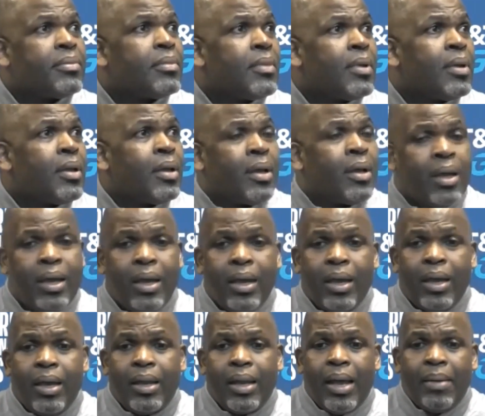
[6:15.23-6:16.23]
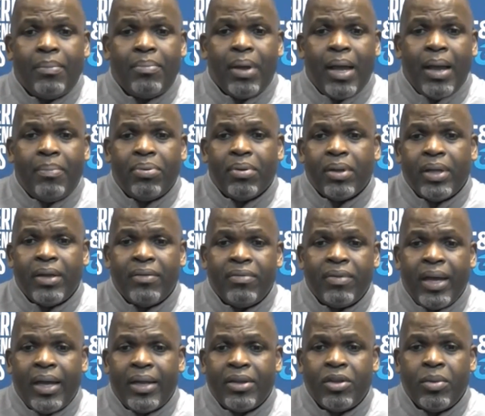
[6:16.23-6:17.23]
And I, I, believe that
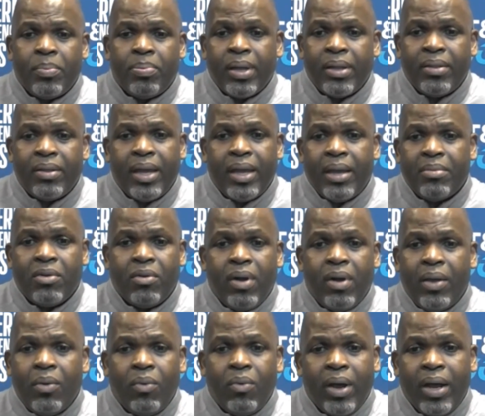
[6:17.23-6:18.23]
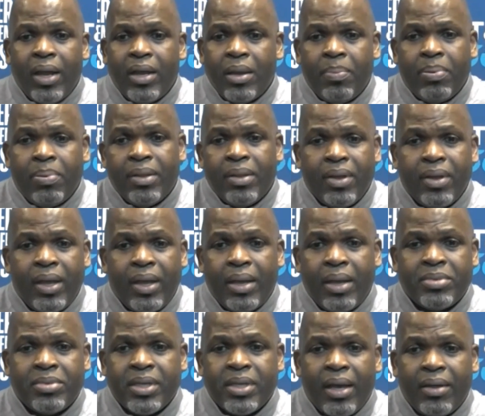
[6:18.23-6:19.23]
you play the game the right way, you play the game
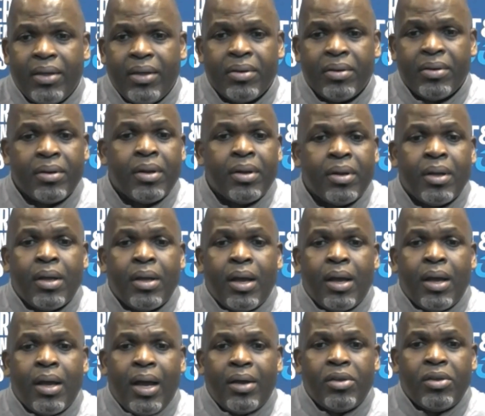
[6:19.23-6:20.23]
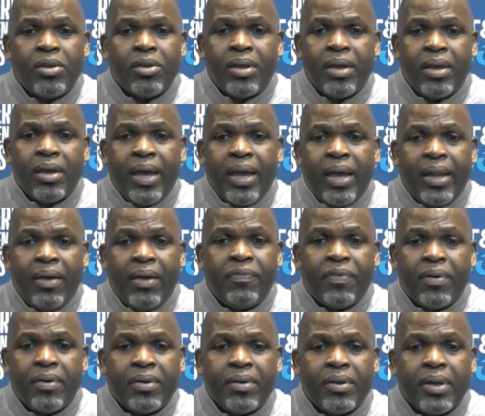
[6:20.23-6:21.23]
together, uh, you give that effort,
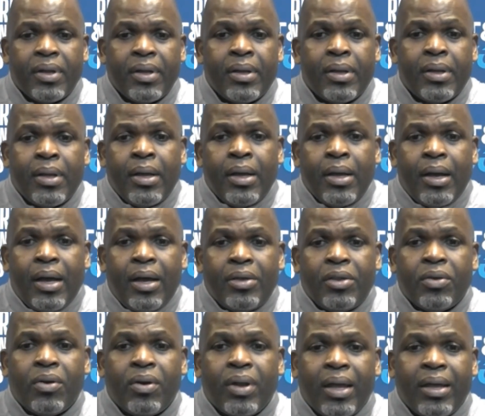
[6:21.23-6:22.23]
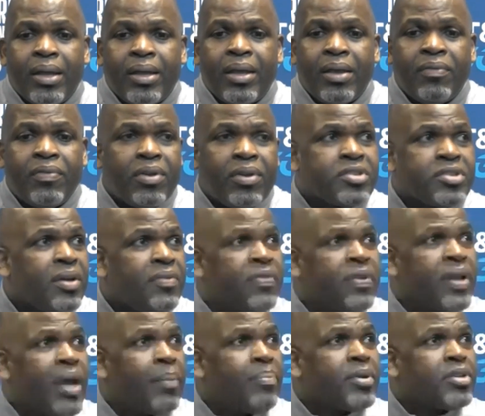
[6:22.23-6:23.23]
uh, you're going to give yourself an
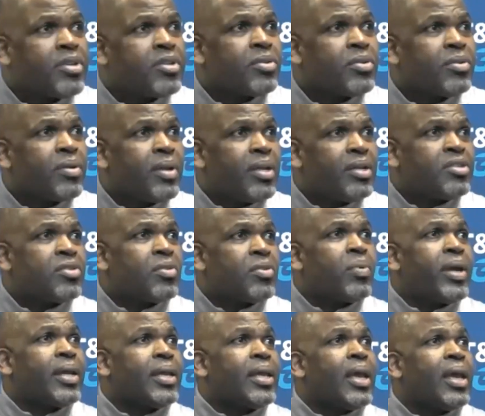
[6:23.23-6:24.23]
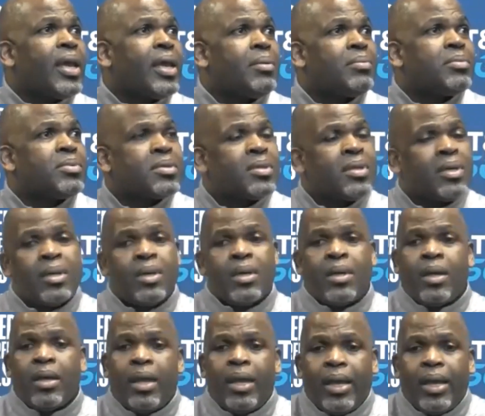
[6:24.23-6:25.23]
opportunity to win games.
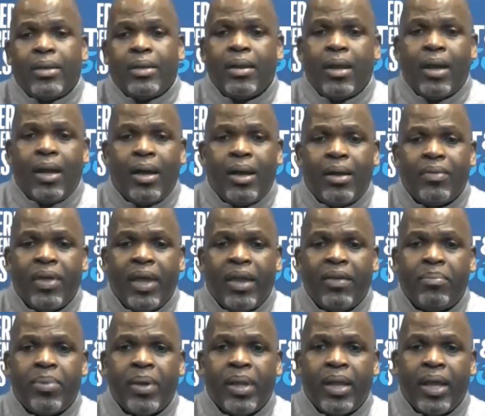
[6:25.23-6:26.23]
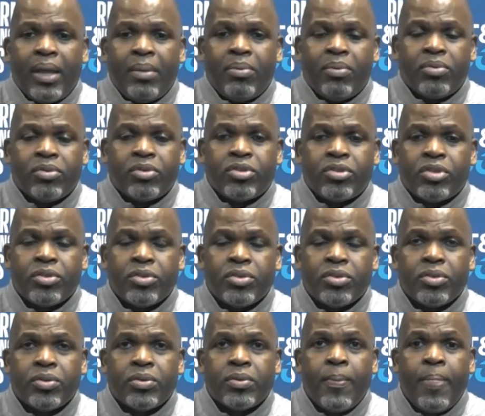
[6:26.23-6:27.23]
And uh, they've been able to
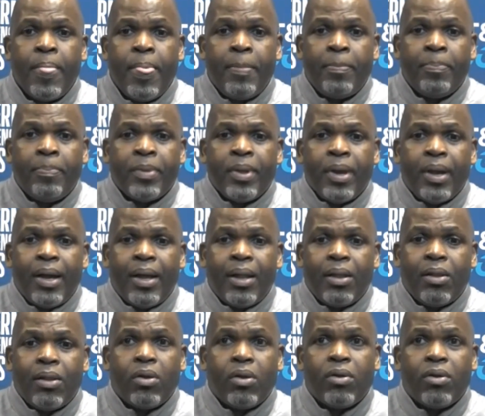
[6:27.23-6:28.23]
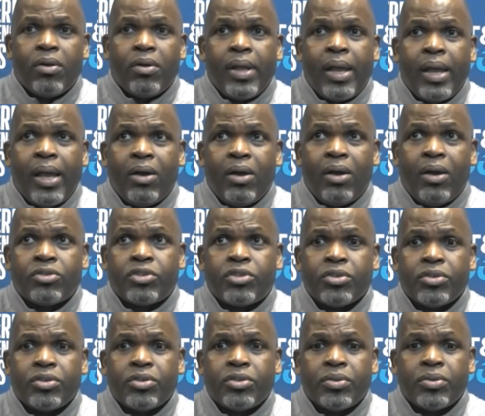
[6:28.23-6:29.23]
uh, learn how
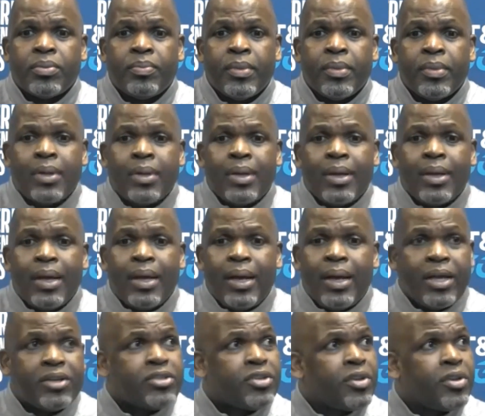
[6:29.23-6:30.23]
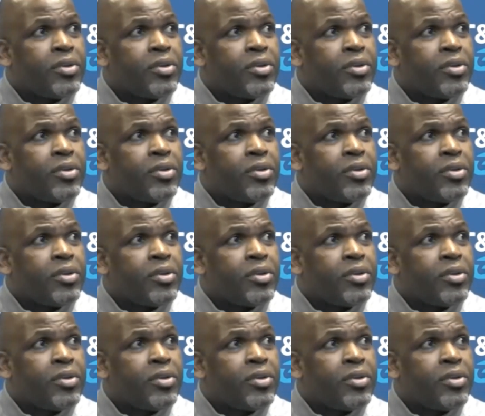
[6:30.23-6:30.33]
to uh, execute